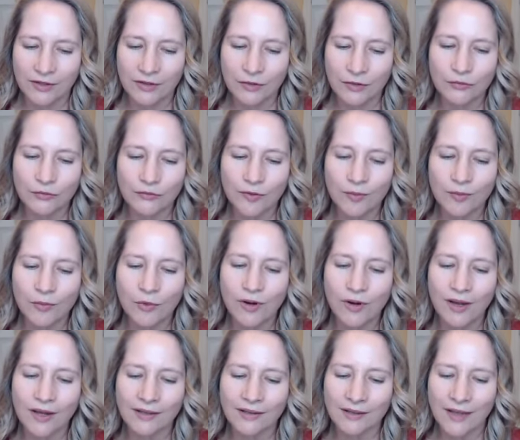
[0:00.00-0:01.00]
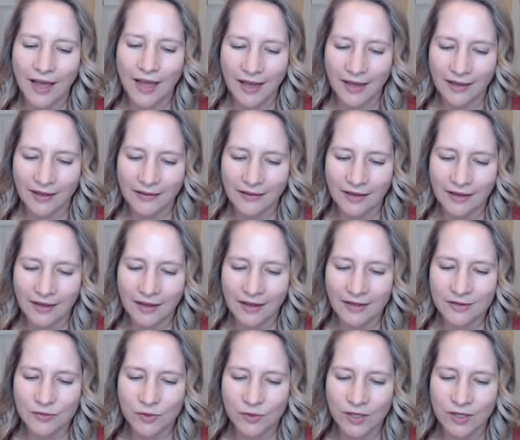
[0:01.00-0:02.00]
You feel more aligned
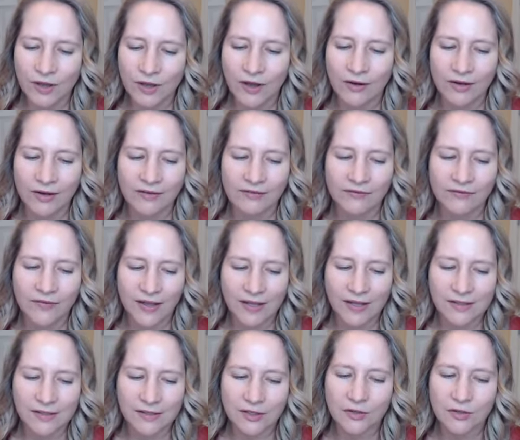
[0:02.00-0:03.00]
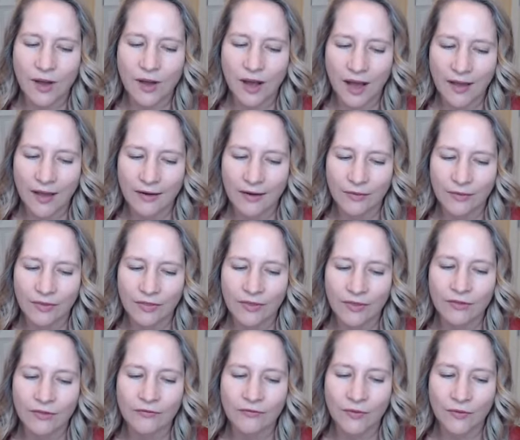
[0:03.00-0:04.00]
as we are advancing you higher
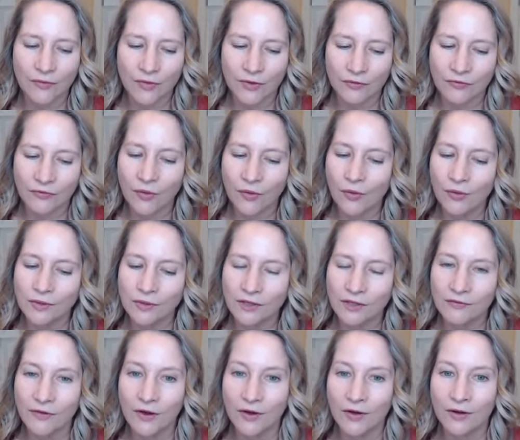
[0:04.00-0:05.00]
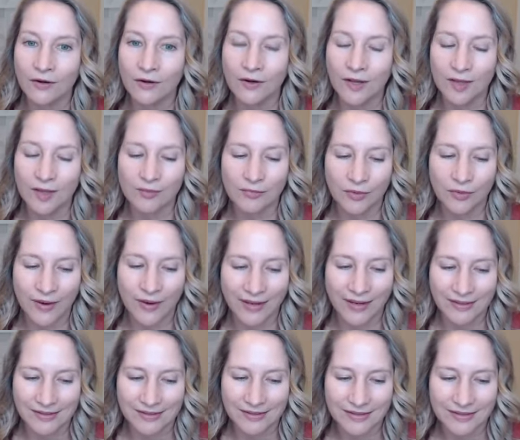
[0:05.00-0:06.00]
within the fold of our
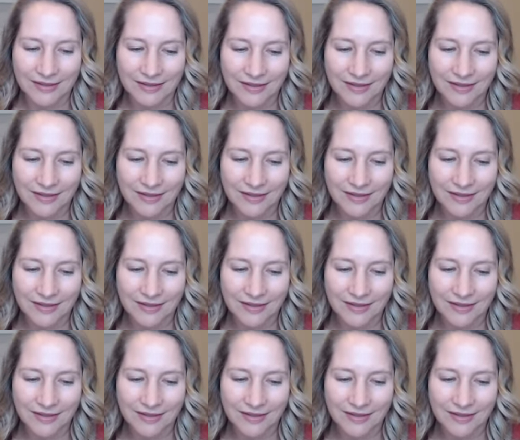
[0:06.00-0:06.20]
embrace.